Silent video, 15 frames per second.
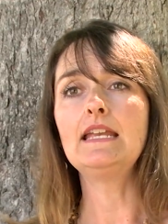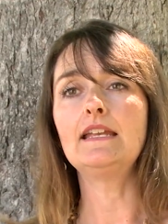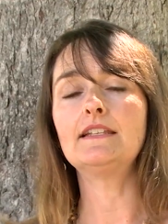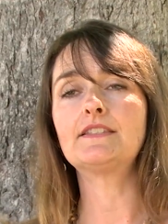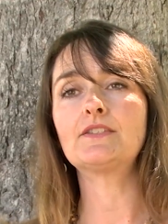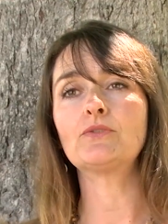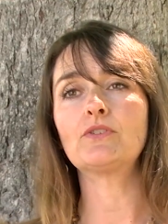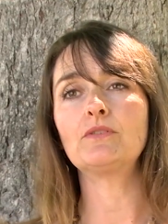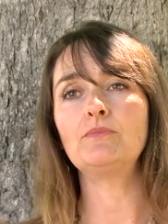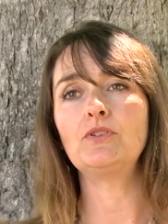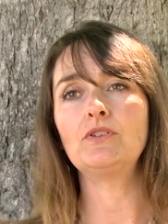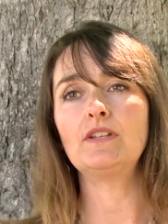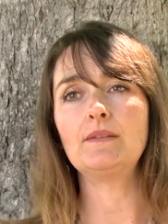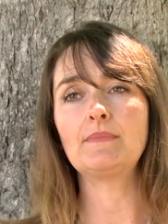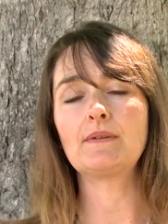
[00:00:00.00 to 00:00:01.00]
It's so
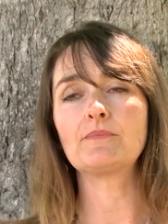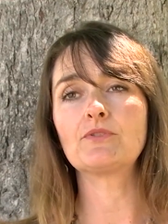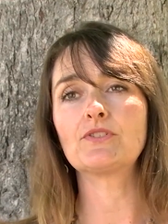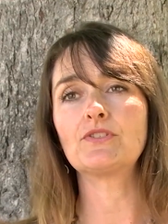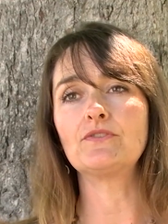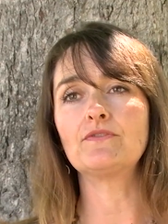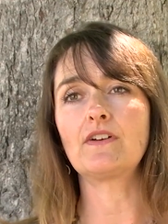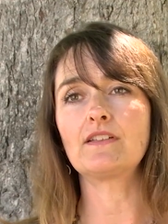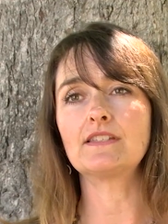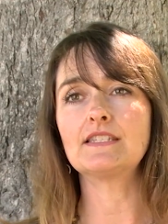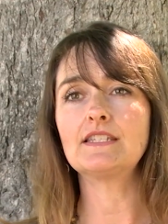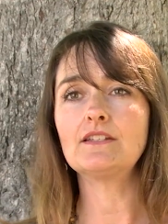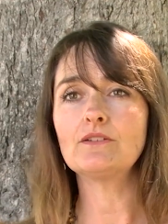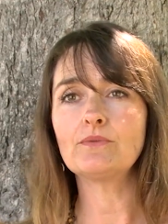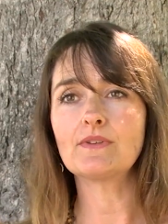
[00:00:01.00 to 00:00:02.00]
community members who
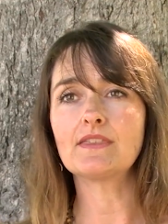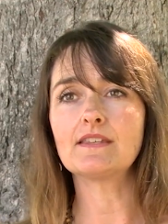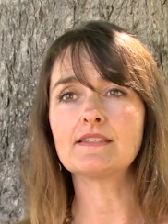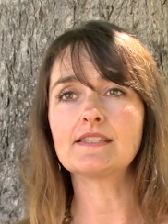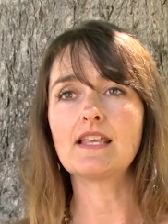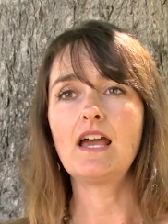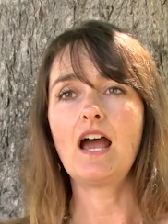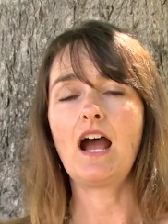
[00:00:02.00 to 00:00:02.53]
volunteer with us